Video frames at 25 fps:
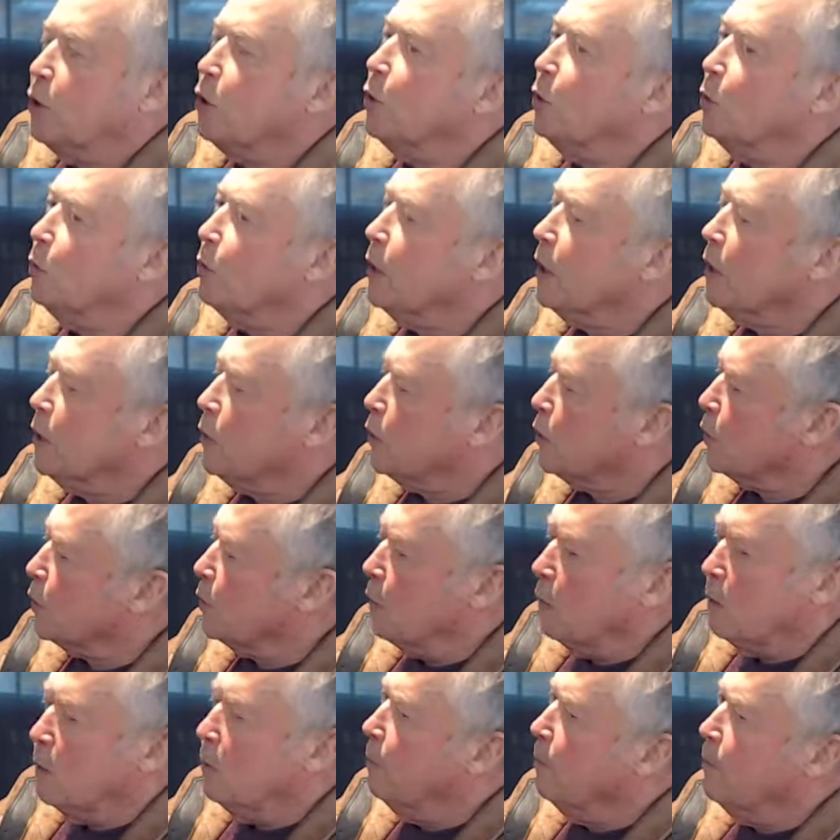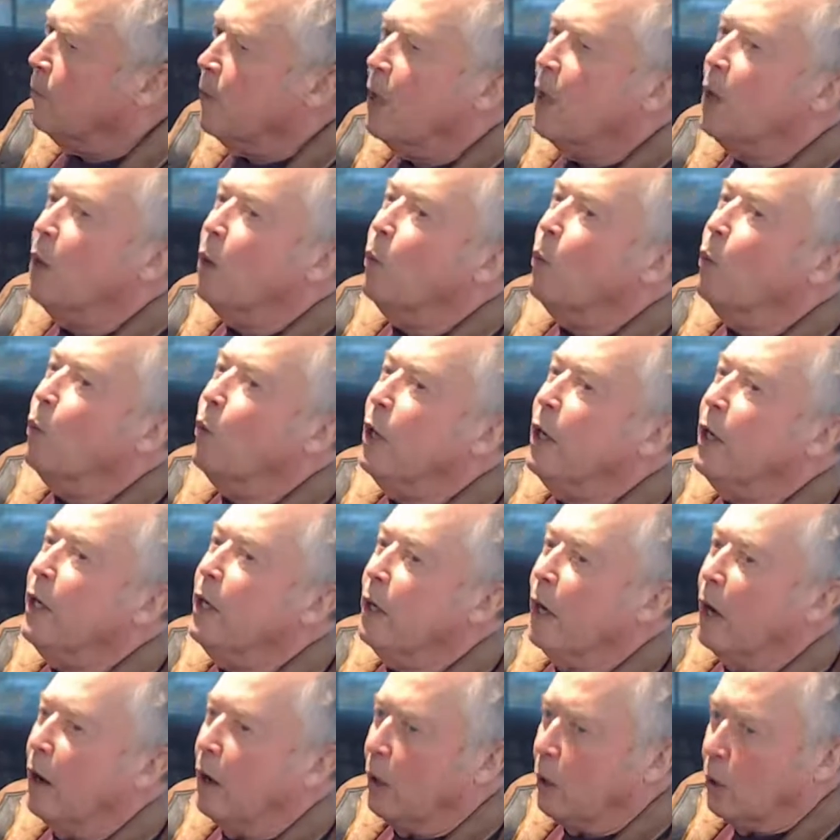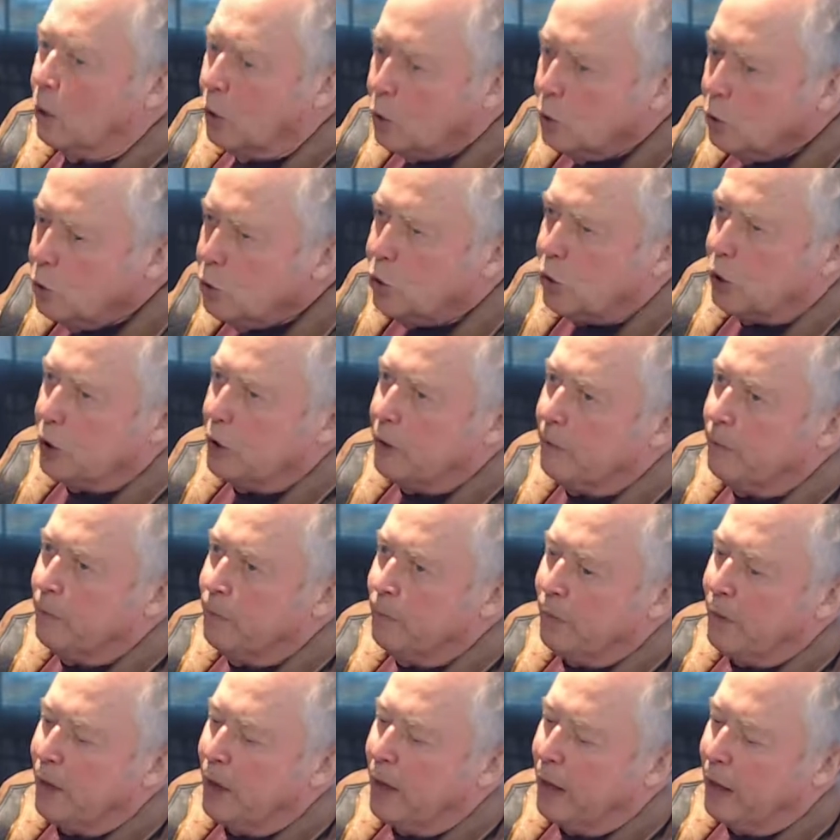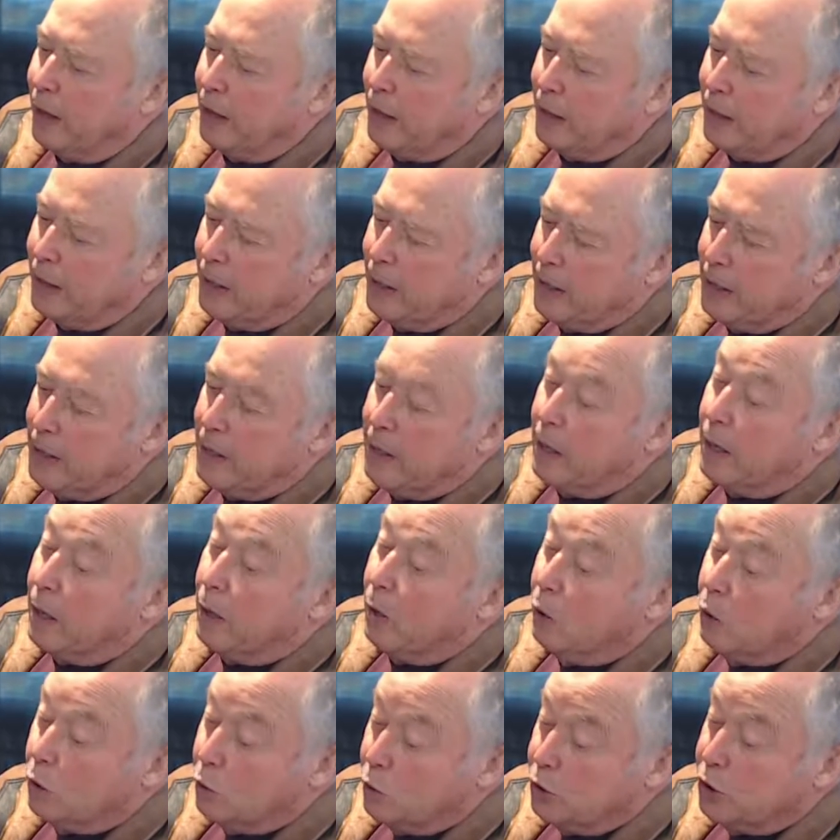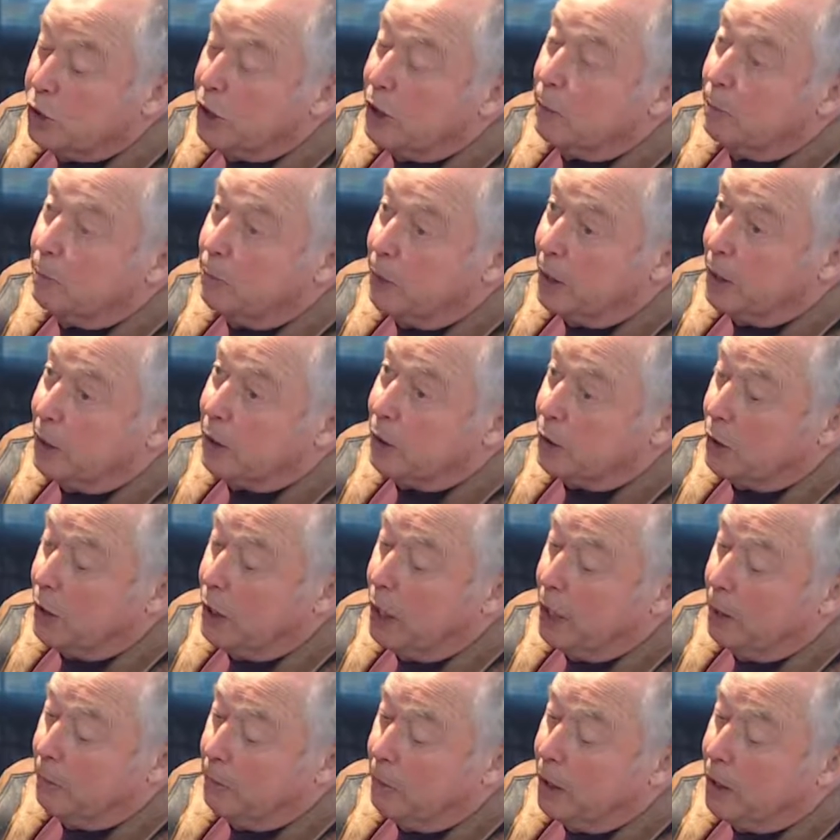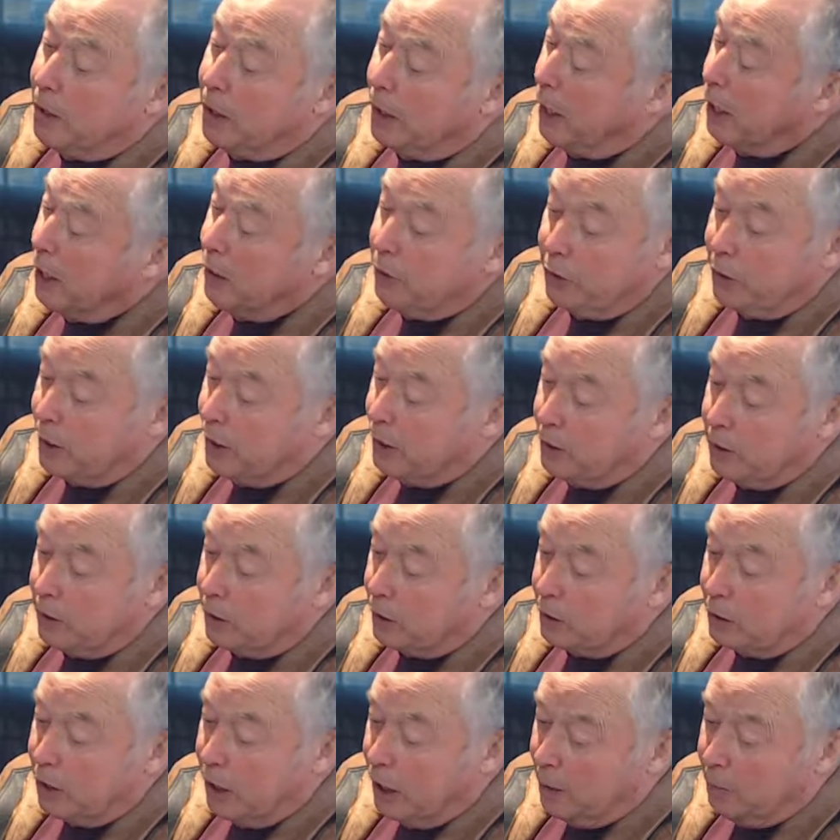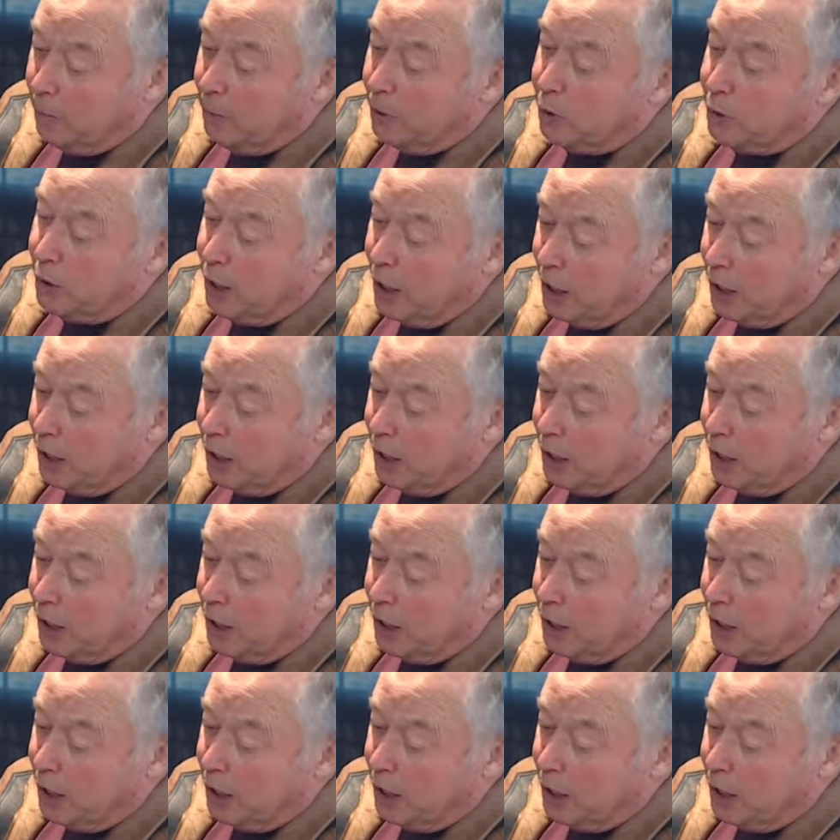2 weeks ago. We are losing, and losing big time. I think the carbon